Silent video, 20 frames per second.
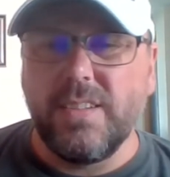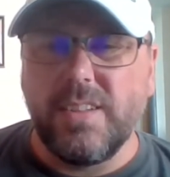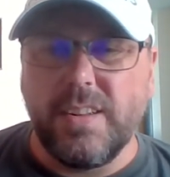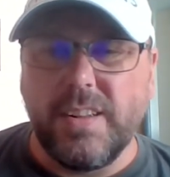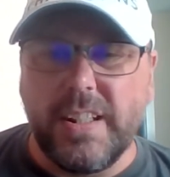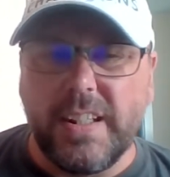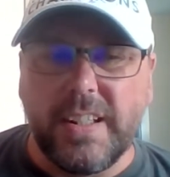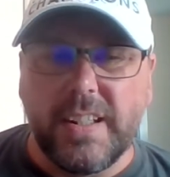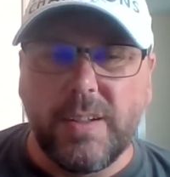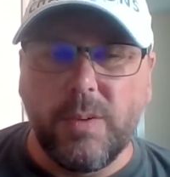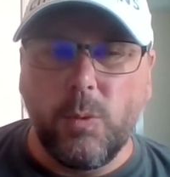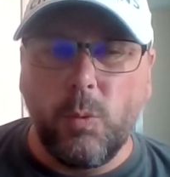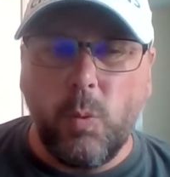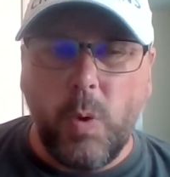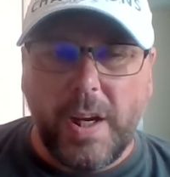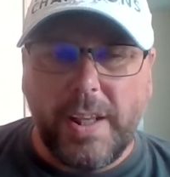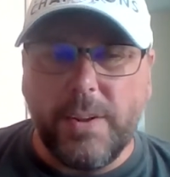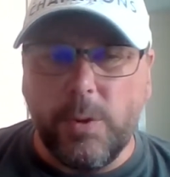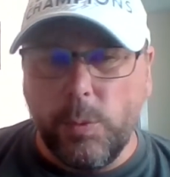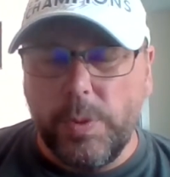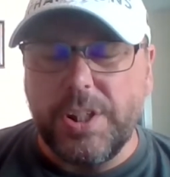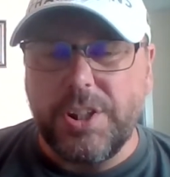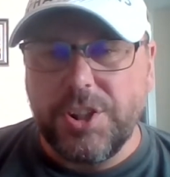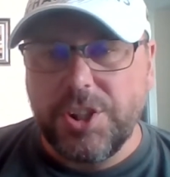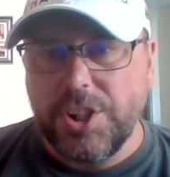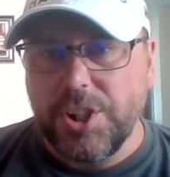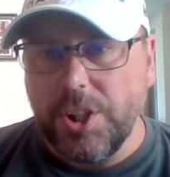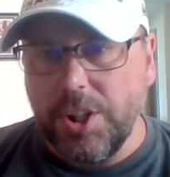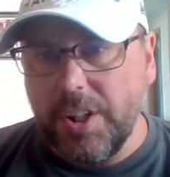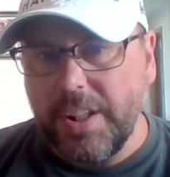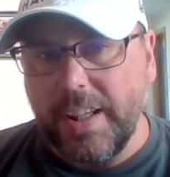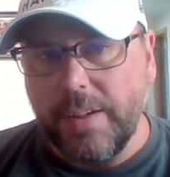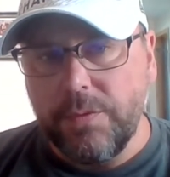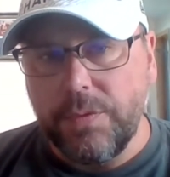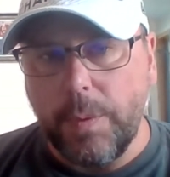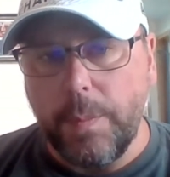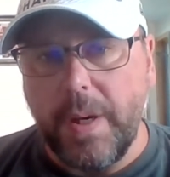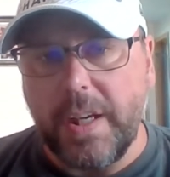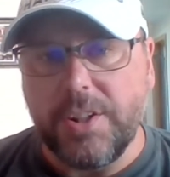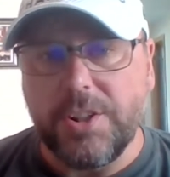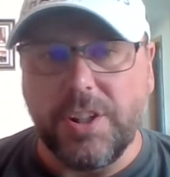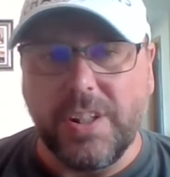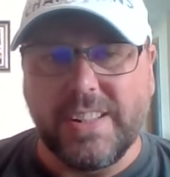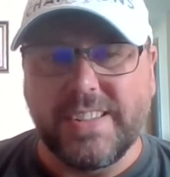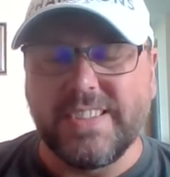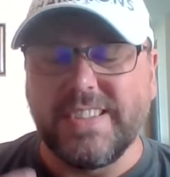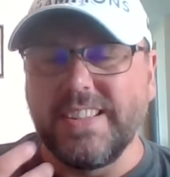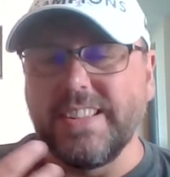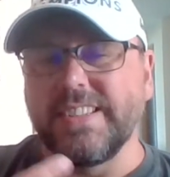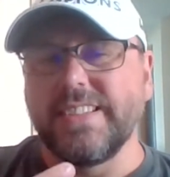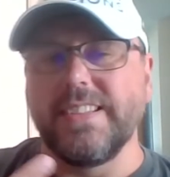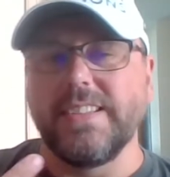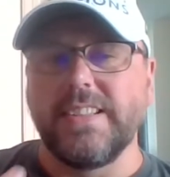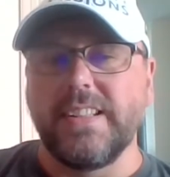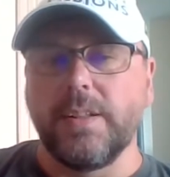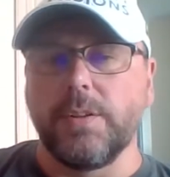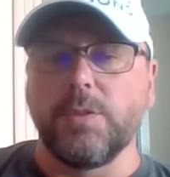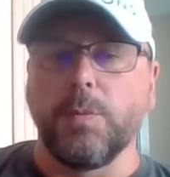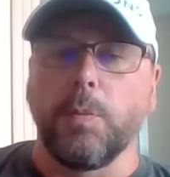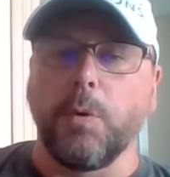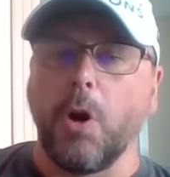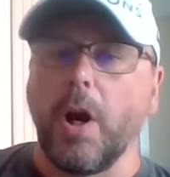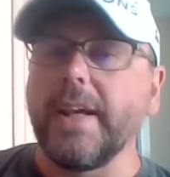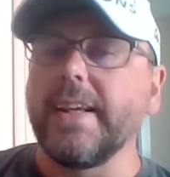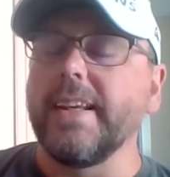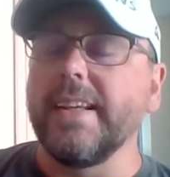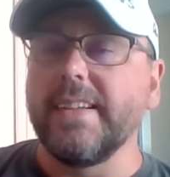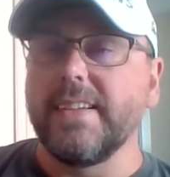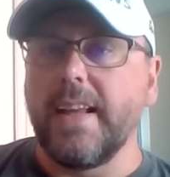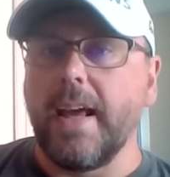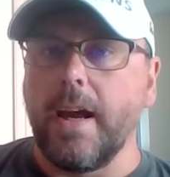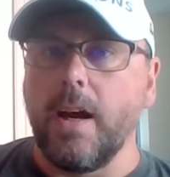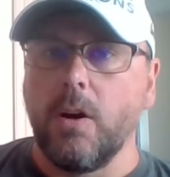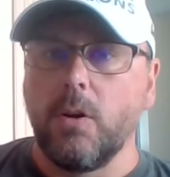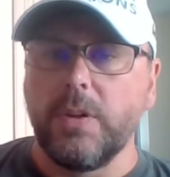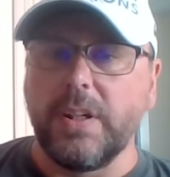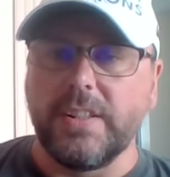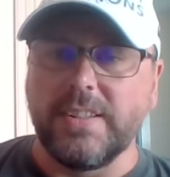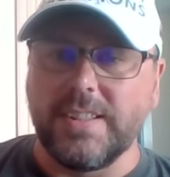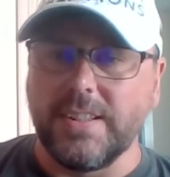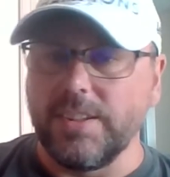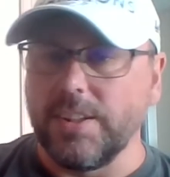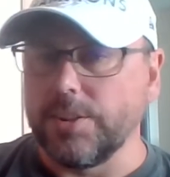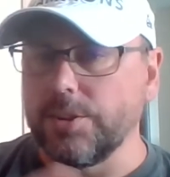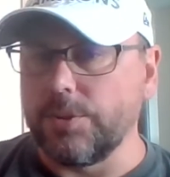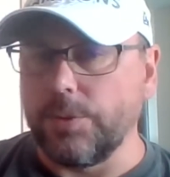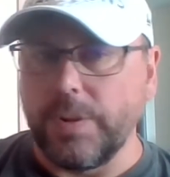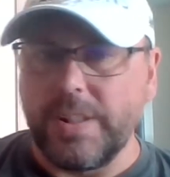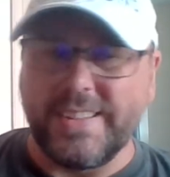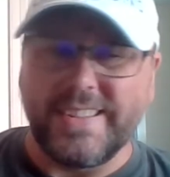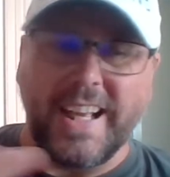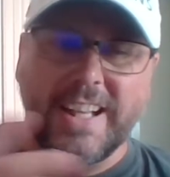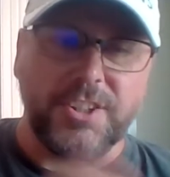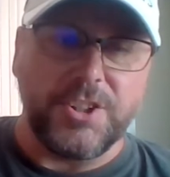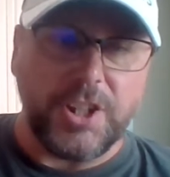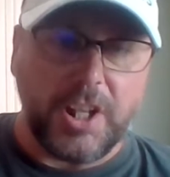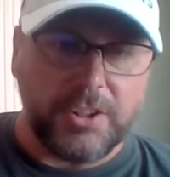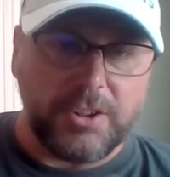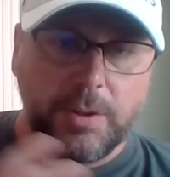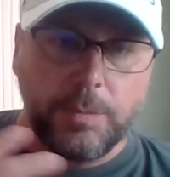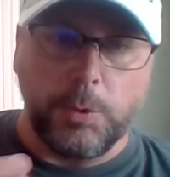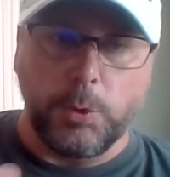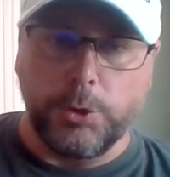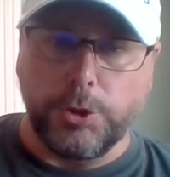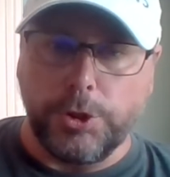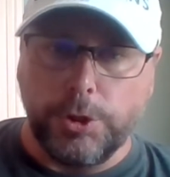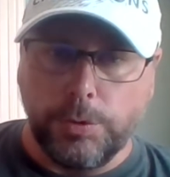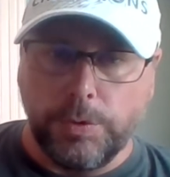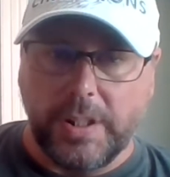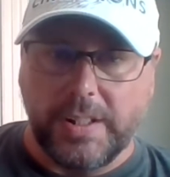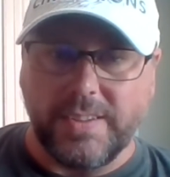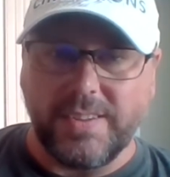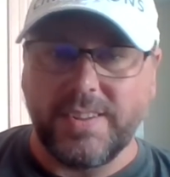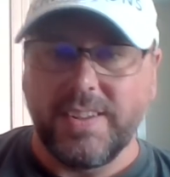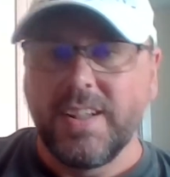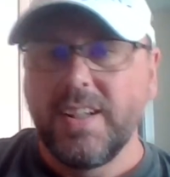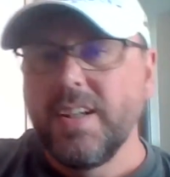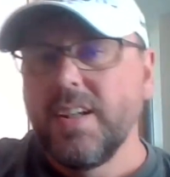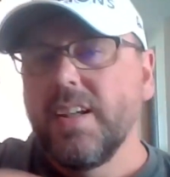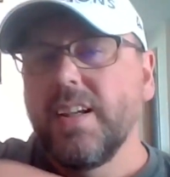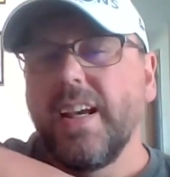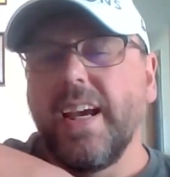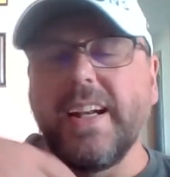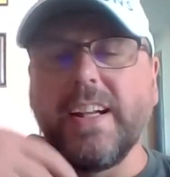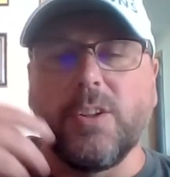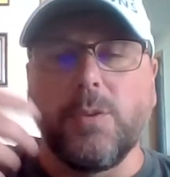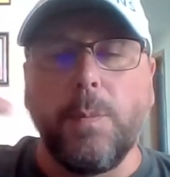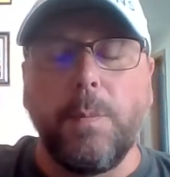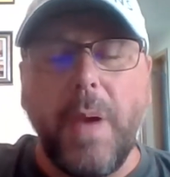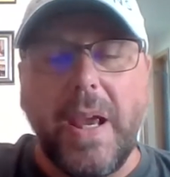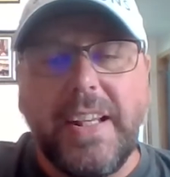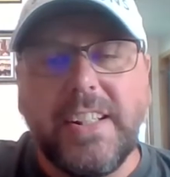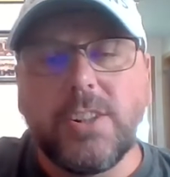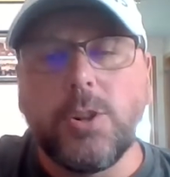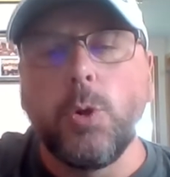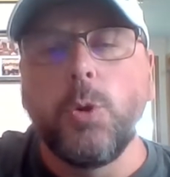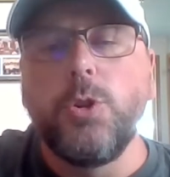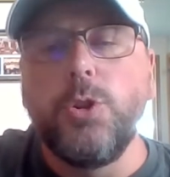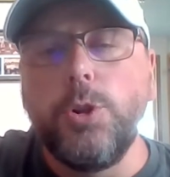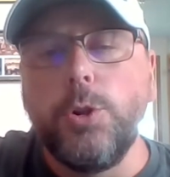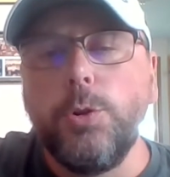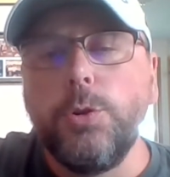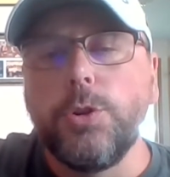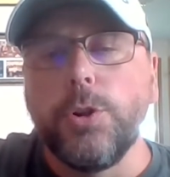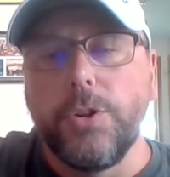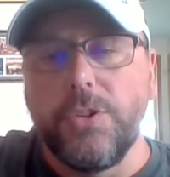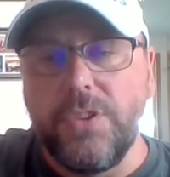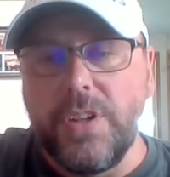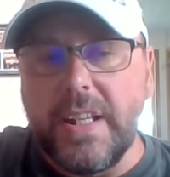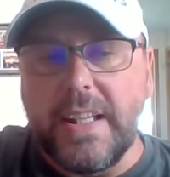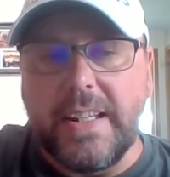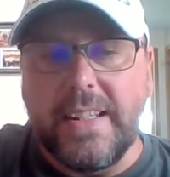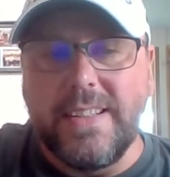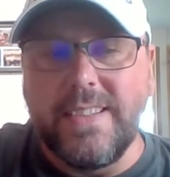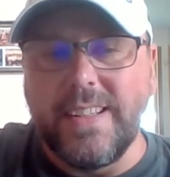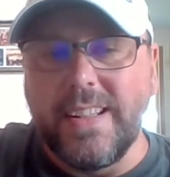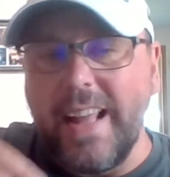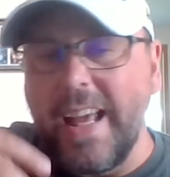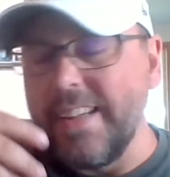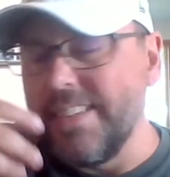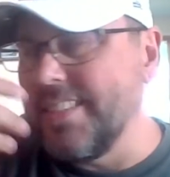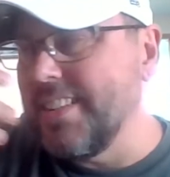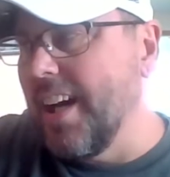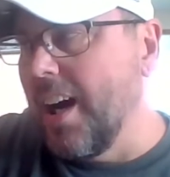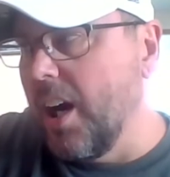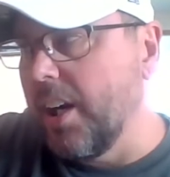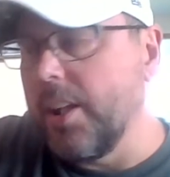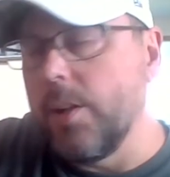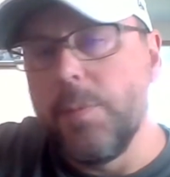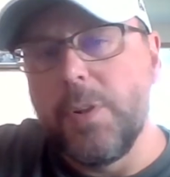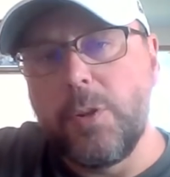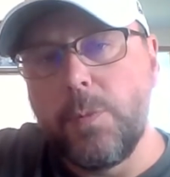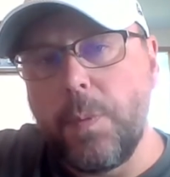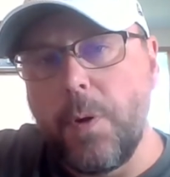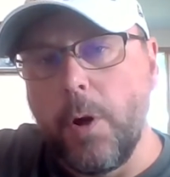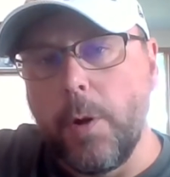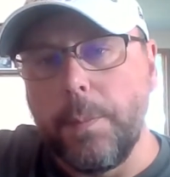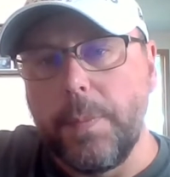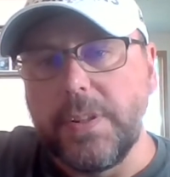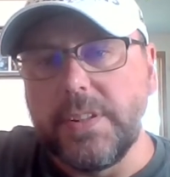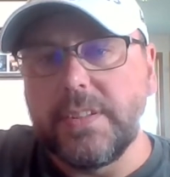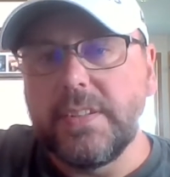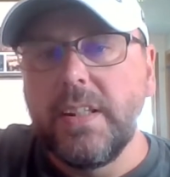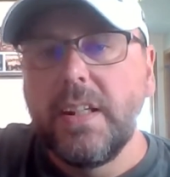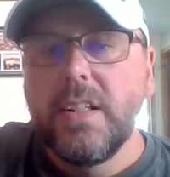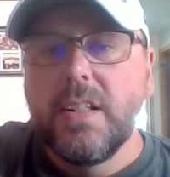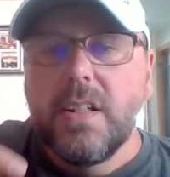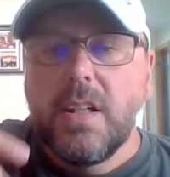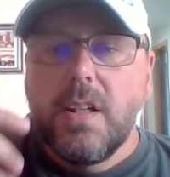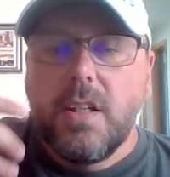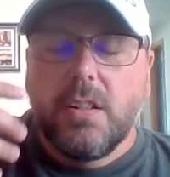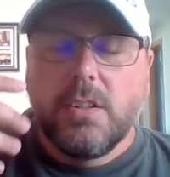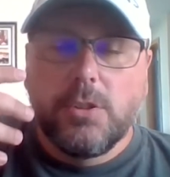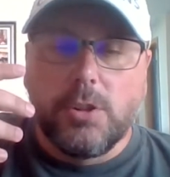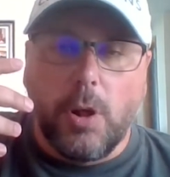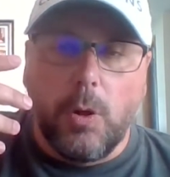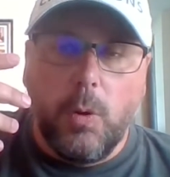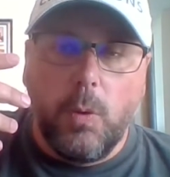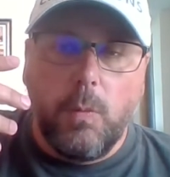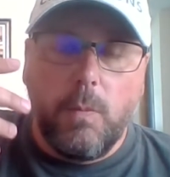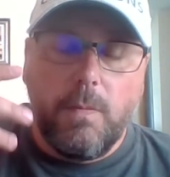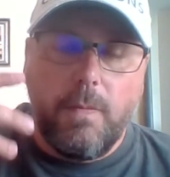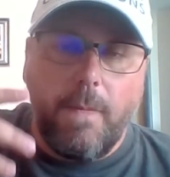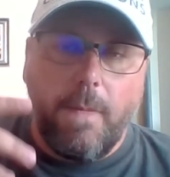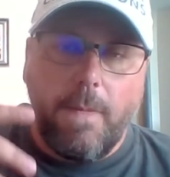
The way that we chunk information is this breaking down into discrete digestible units, and it's based on users' needs and that document's purpose. So